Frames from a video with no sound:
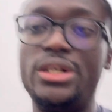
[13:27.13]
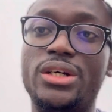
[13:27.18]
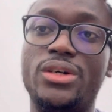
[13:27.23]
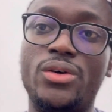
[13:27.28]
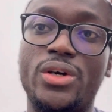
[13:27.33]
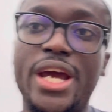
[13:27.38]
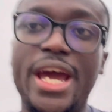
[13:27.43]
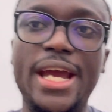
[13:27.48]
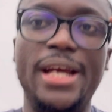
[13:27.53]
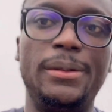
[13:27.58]

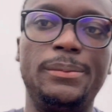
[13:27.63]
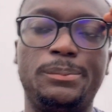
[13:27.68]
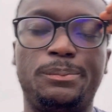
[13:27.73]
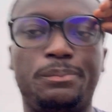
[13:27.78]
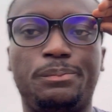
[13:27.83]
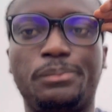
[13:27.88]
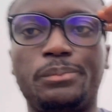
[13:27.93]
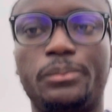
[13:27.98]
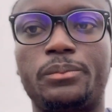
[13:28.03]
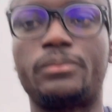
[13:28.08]
Okay,
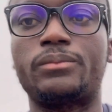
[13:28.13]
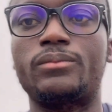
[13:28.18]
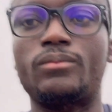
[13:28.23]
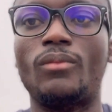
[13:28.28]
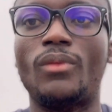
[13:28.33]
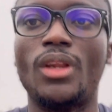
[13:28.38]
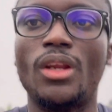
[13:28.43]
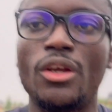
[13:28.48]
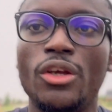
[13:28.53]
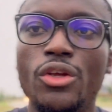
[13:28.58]

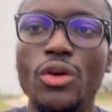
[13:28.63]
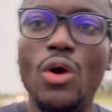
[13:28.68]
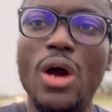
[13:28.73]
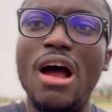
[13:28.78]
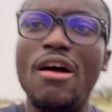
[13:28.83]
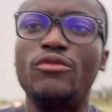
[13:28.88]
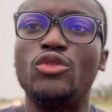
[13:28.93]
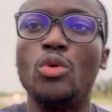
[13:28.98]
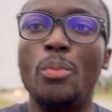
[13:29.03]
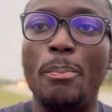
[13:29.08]
you don't
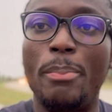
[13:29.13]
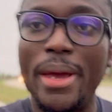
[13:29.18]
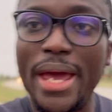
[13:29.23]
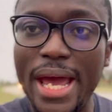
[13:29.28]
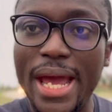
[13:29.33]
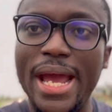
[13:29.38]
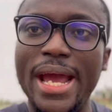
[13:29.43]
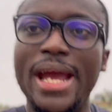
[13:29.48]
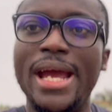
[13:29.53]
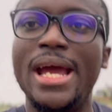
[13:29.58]
have to
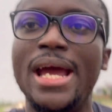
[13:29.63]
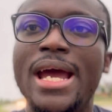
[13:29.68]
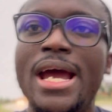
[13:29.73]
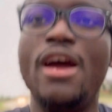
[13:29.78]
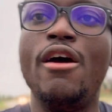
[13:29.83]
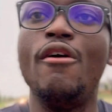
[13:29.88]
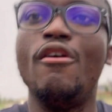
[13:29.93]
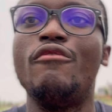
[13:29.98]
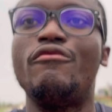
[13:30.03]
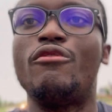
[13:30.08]
pay
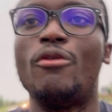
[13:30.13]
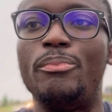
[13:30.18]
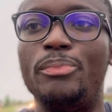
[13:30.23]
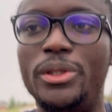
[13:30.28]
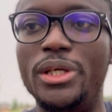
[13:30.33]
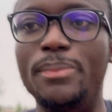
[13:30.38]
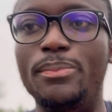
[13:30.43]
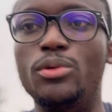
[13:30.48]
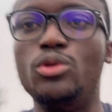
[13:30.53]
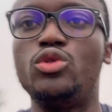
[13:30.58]
for
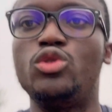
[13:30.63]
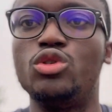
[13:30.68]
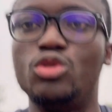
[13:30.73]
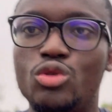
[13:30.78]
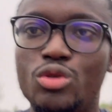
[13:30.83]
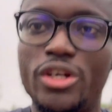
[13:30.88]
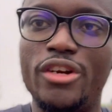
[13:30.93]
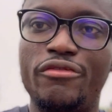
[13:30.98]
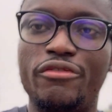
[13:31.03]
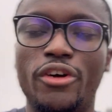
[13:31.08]
people to
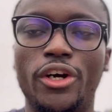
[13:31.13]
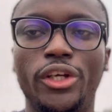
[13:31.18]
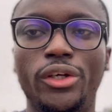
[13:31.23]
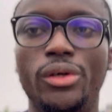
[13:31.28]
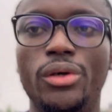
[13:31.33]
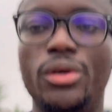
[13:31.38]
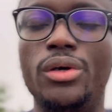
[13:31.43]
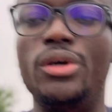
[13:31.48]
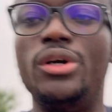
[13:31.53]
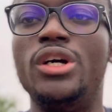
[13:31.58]
do it for
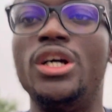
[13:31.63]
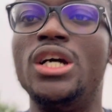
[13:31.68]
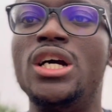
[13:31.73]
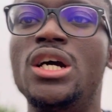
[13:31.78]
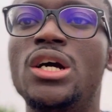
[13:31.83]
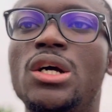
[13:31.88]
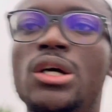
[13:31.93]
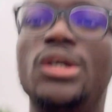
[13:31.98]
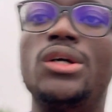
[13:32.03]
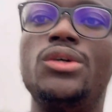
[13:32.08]
you.
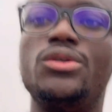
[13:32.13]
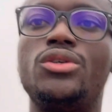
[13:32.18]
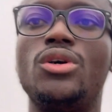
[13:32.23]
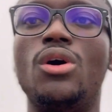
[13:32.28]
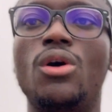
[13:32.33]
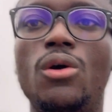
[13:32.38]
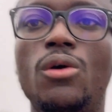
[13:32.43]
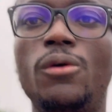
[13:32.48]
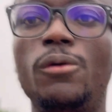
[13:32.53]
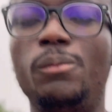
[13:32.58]

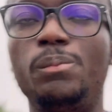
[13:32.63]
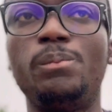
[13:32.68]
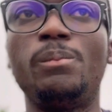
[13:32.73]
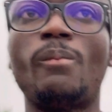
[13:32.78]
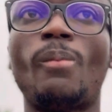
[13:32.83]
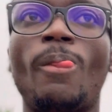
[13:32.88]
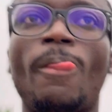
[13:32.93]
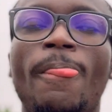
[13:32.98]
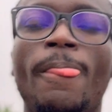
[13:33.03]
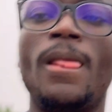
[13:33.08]
So
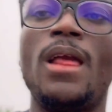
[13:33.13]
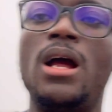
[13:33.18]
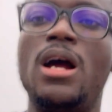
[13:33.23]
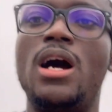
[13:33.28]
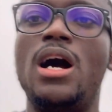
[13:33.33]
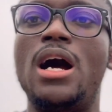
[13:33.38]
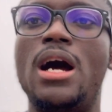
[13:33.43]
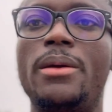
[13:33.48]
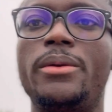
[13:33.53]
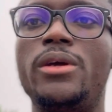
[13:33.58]

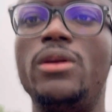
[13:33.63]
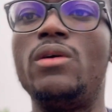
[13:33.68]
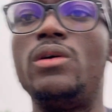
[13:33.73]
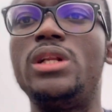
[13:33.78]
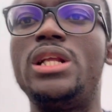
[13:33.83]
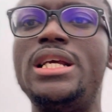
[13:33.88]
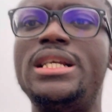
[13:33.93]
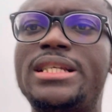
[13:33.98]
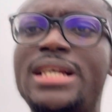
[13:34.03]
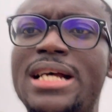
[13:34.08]

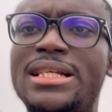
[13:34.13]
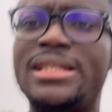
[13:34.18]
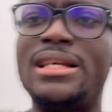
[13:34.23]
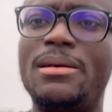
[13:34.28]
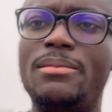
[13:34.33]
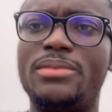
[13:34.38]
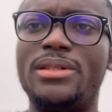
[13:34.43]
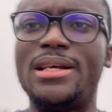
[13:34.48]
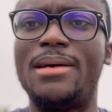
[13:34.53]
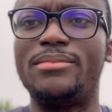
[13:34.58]
these are
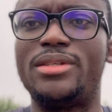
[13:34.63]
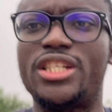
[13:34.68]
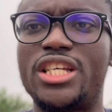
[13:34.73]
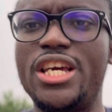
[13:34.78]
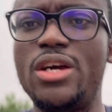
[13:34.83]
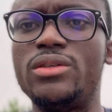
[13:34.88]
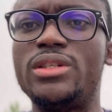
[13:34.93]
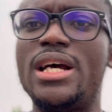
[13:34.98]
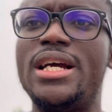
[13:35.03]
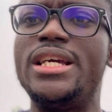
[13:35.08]
some
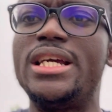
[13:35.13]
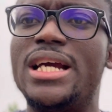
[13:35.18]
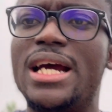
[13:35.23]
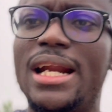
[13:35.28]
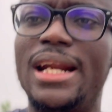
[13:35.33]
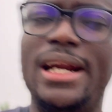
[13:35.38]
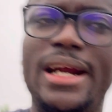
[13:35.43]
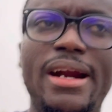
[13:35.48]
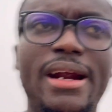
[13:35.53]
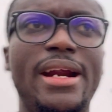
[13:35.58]
skills that you
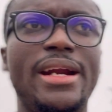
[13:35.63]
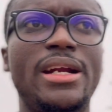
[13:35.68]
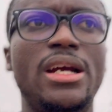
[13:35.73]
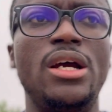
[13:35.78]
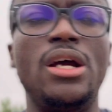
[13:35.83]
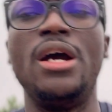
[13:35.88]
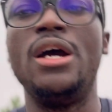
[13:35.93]
can learn.